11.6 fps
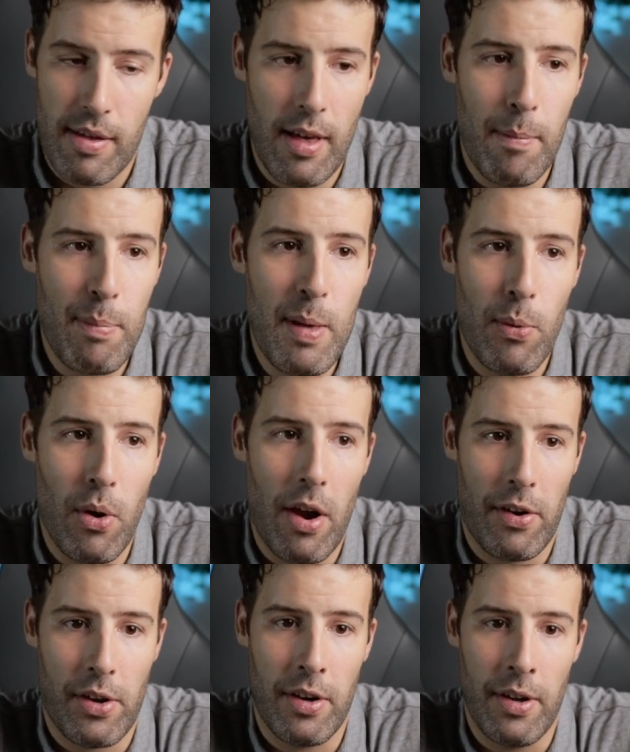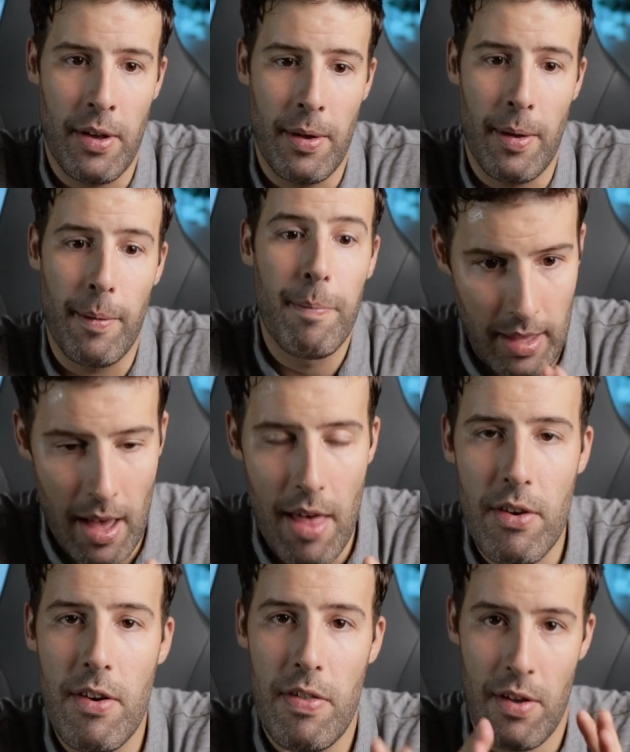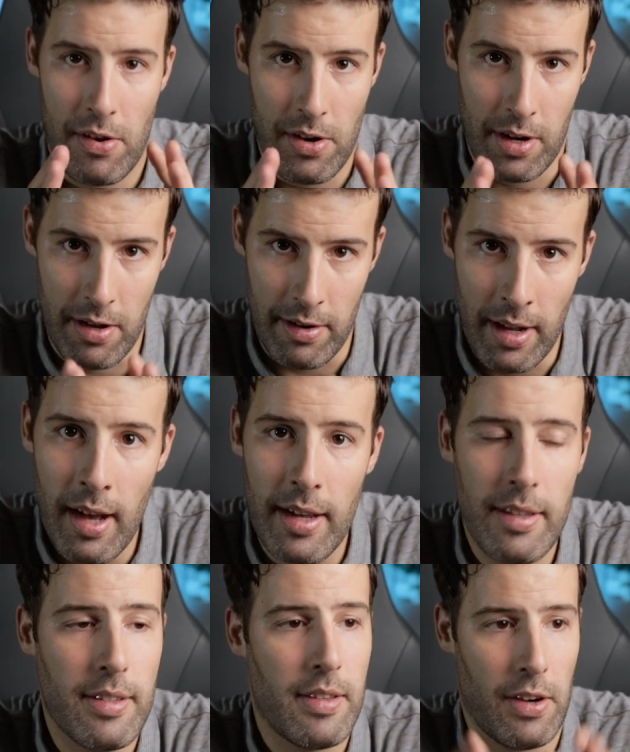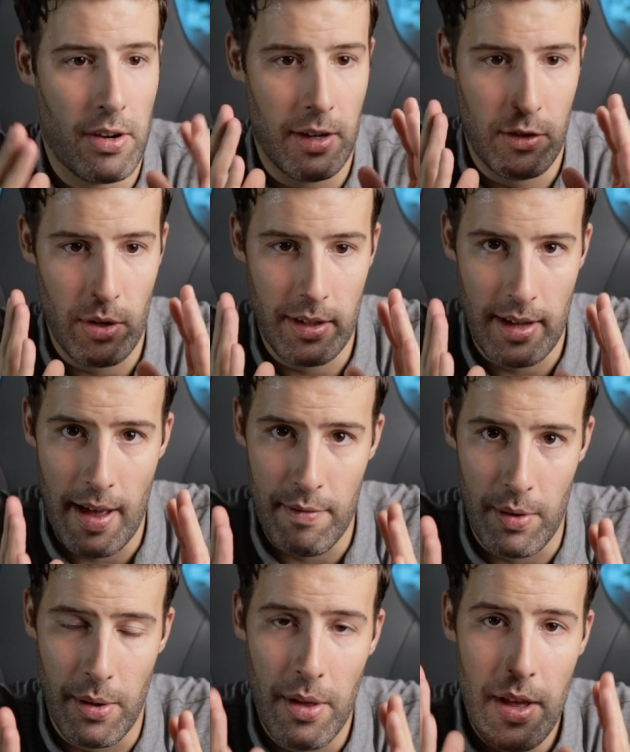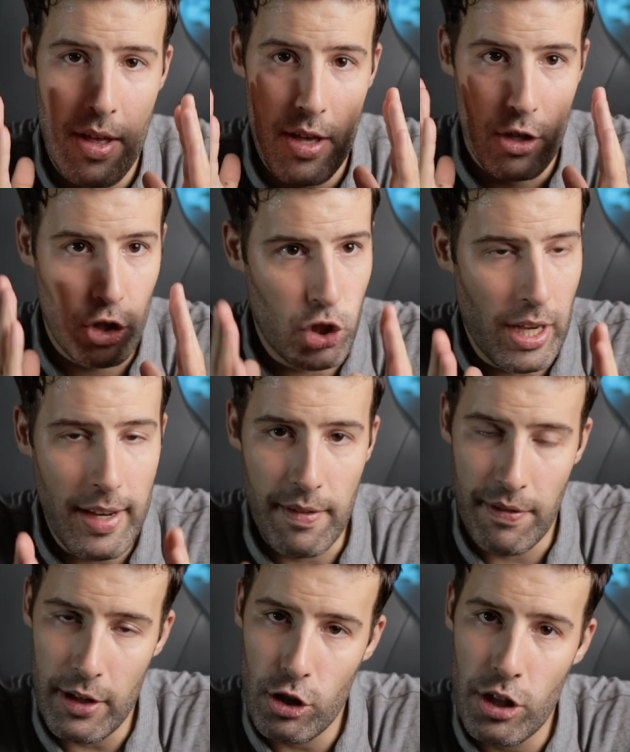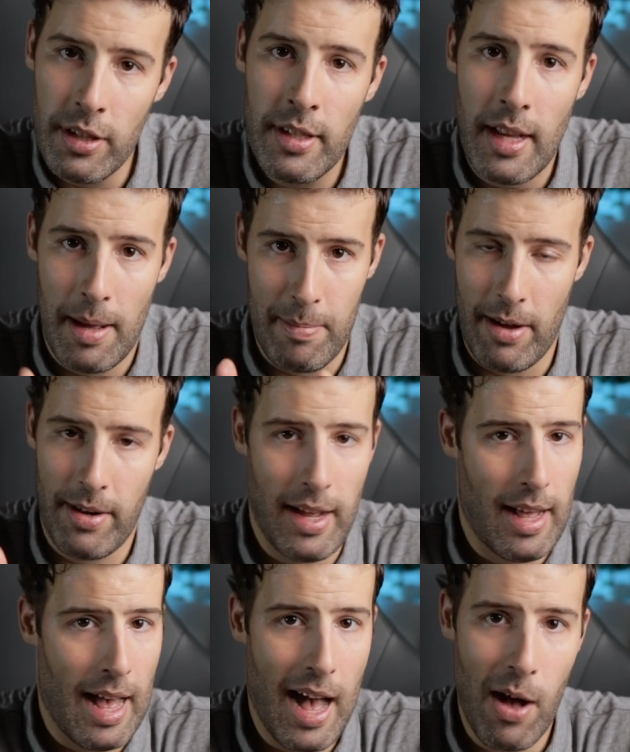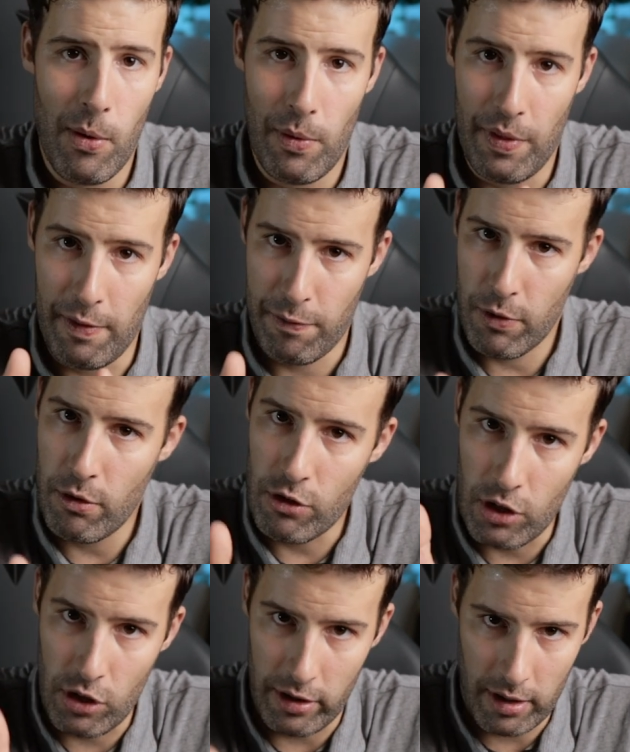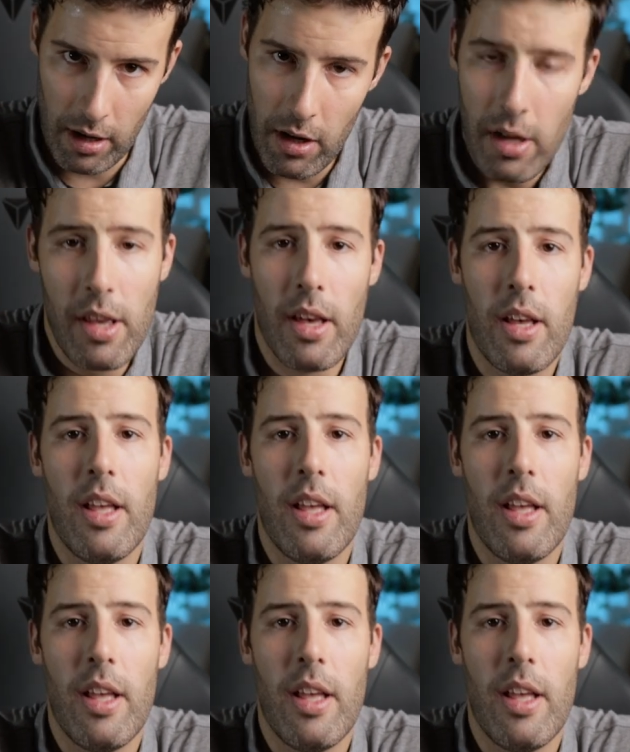Some people are going to gather, they're going to unite, they're going to try to have a shared vision about how the future should look.